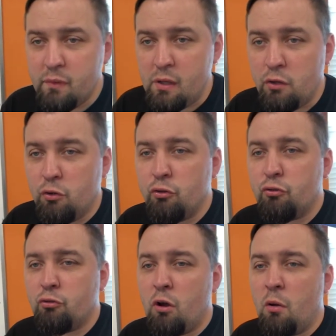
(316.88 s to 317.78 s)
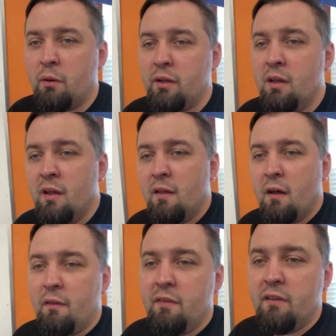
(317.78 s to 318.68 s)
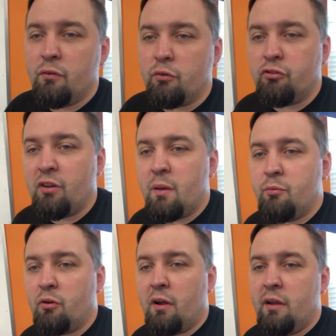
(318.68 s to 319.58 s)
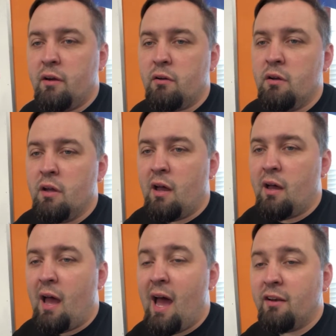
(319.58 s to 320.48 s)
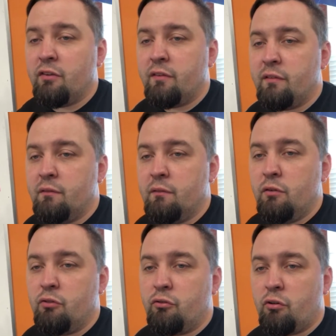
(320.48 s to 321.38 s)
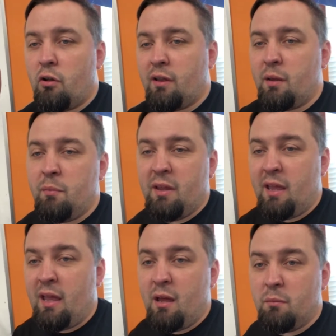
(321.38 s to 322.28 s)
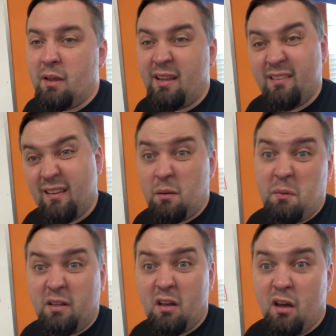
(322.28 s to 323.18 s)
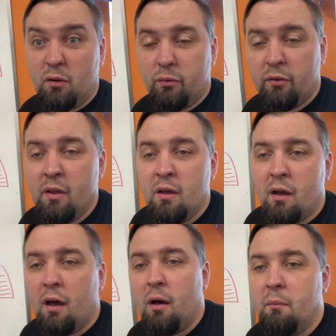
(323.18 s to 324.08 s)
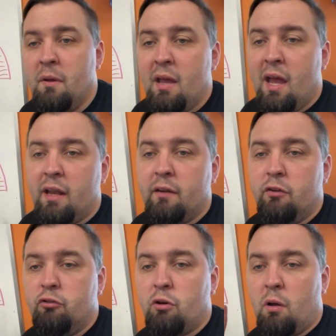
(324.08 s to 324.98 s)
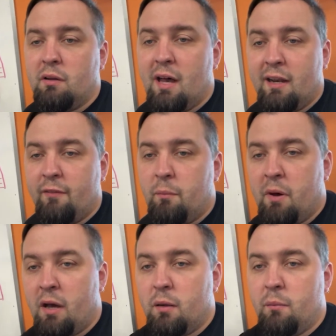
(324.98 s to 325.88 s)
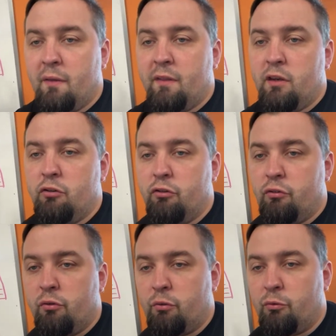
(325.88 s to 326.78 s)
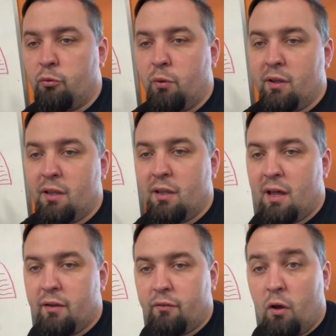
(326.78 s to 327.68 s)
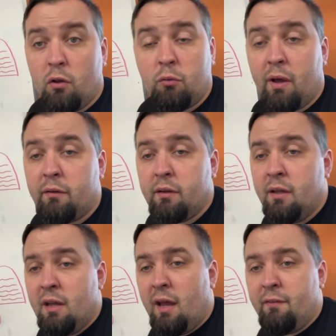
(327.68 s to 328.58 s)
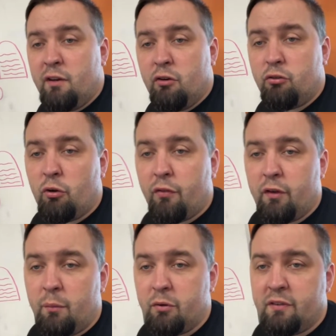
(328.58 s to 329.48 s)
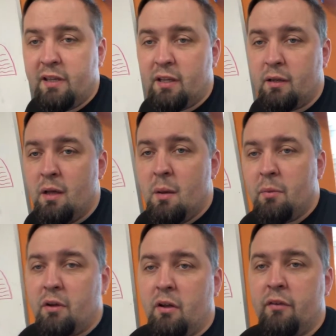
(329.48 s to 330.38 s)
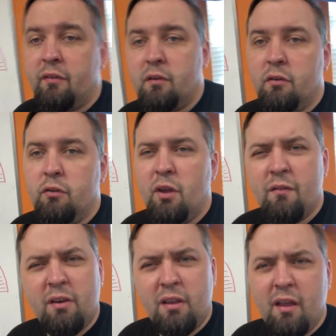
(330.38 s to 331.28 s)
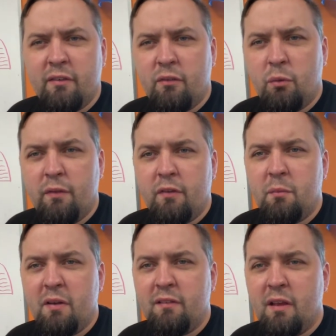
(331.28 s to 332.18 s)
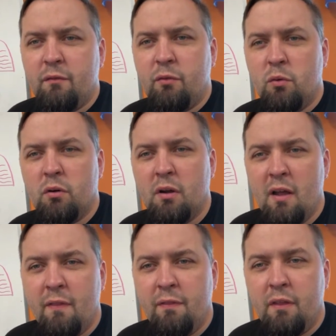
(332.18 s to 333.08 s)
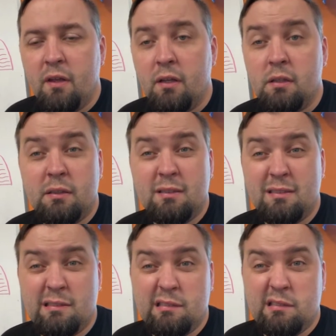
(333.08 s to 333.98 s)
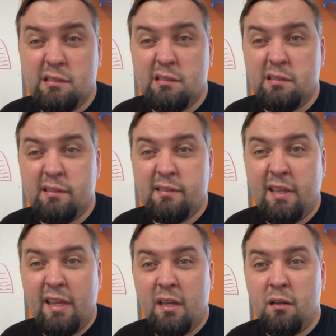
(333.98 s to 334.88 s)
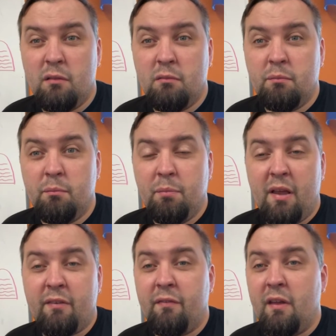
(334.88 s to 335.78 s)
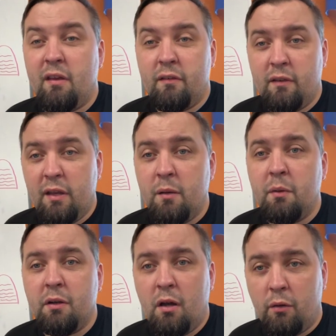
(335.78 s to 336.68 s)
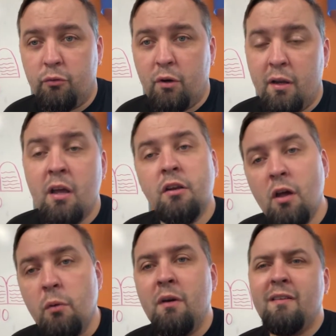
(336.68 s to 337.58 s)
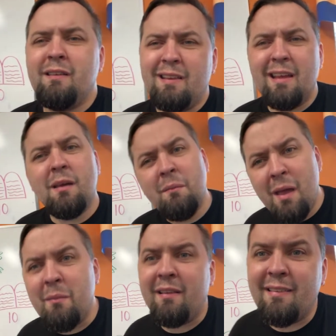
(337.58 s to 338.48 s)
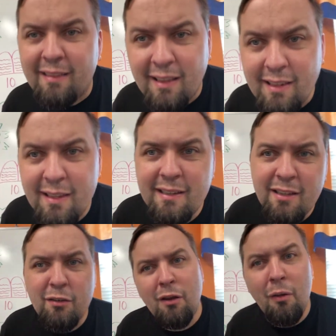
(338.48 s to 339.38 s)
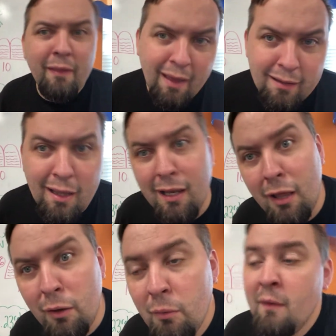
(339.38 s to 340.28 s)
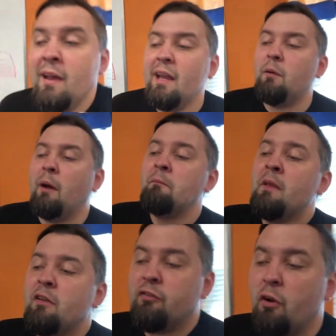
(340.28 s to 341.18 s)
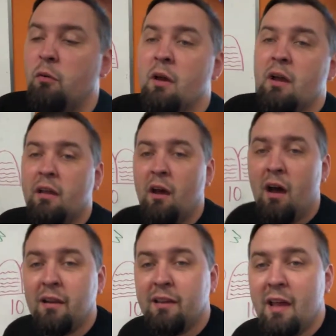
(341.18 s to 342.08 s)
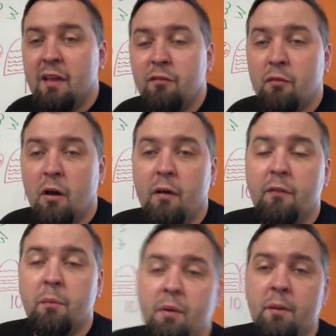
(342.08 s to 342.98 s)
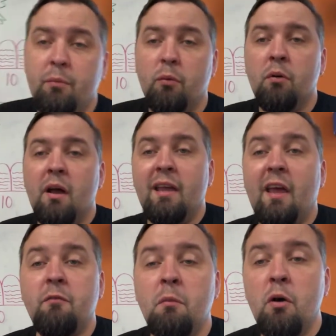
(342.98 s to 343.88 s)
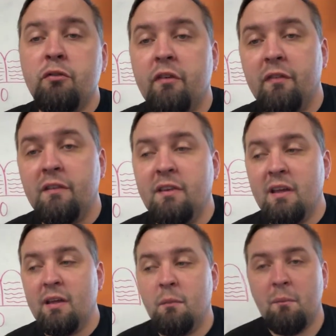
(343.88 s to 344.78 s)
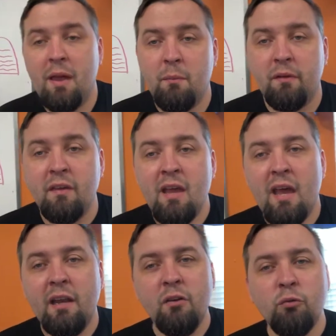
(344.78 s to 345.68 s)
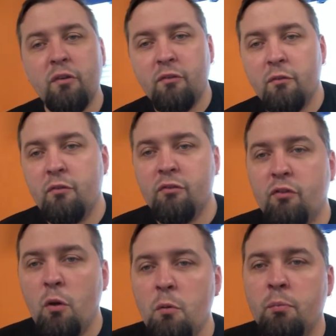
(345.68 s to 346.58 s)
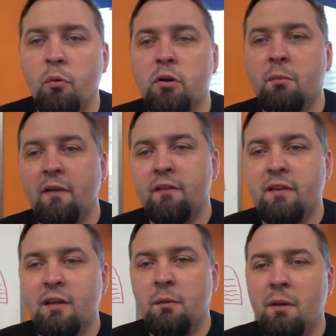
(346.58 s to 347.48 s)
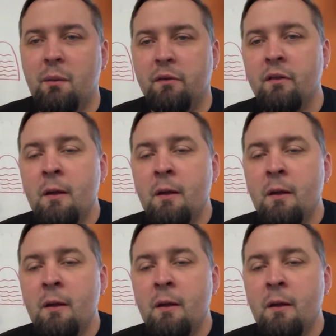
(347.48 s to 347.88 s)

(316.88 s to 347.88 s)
You're just drawing these little shapes right here. You just draw like a big M, like it's like a McDonald's. And you draw a line at the bottom, and then you just do some squiggly lines all around it. And then you just draw the number 10, because do you have any guesses what this might stand for? The 10 best things to eat at McDonald's, right? No, it's the 10 Commandments, silly. Didn't you know that? Hello? Anyway, so God gave the people, he gave Moses the 10 Commandments. And here's what's so important about the 10 Commandments.